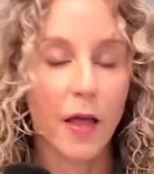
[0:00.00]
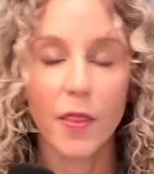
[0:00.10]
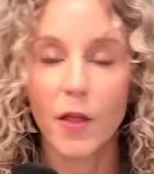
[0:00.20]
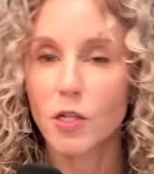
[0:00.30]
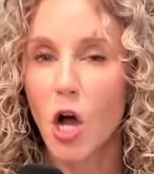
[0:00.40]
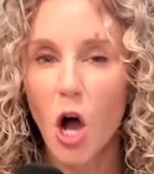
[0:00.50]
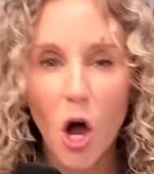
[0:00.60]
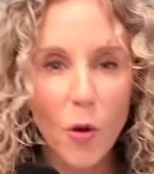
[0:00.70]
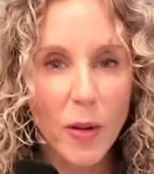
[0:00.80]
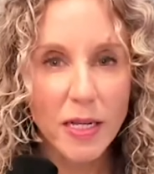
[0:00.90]
There's
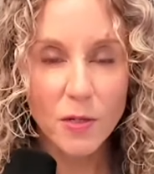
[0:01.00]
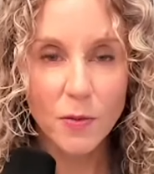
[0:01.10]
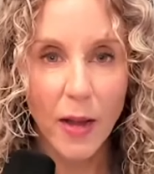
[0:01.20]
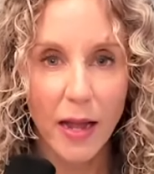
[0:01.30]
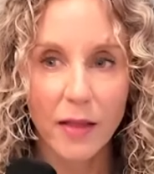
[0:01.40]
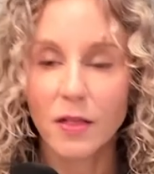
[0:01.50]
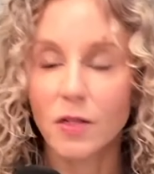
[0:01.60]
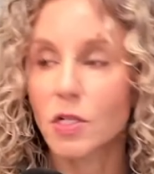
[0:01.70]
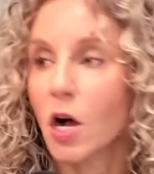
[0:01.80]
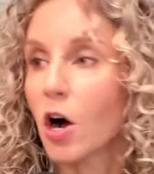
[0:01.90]
always a way. There's
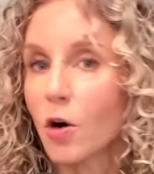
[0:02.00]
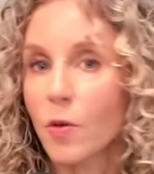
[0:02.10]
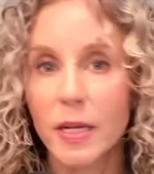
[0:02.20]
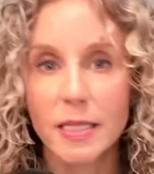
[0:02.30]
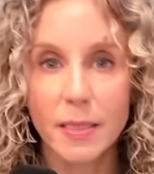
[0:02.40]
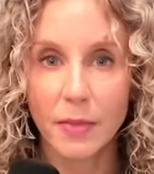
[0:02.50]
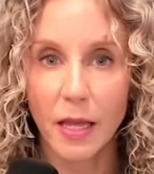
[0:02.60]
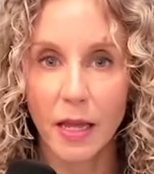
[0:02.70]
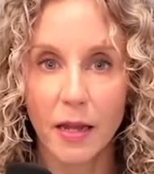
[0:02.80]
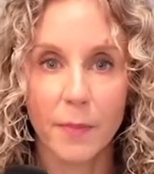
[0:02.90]
always
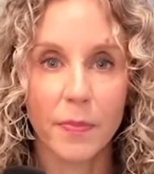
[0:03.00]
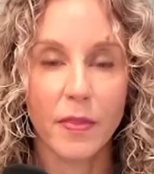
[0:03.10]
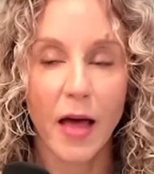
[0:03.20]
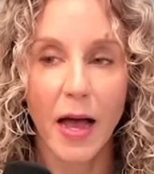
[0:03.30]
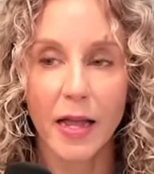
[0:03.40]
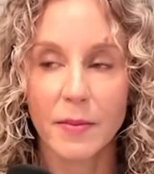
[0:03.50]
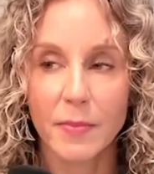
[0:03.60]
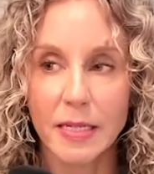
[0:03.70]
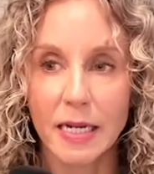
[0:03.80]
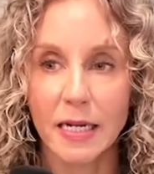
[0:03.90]
something that can be
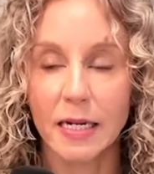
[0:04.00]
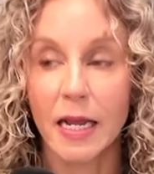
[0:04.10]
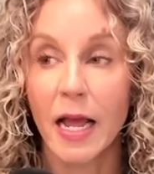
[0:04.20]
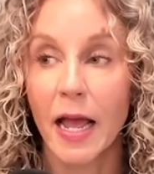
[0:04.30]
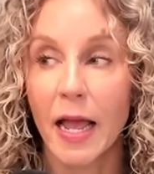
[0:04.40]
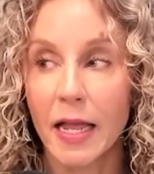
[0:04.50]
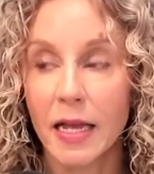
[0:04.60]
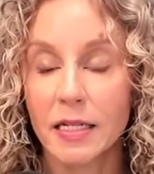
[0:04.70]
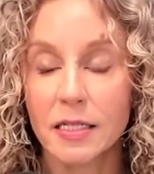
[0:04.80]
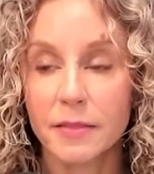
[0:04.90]
done.
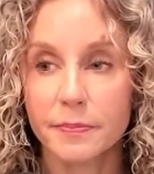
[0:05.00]
And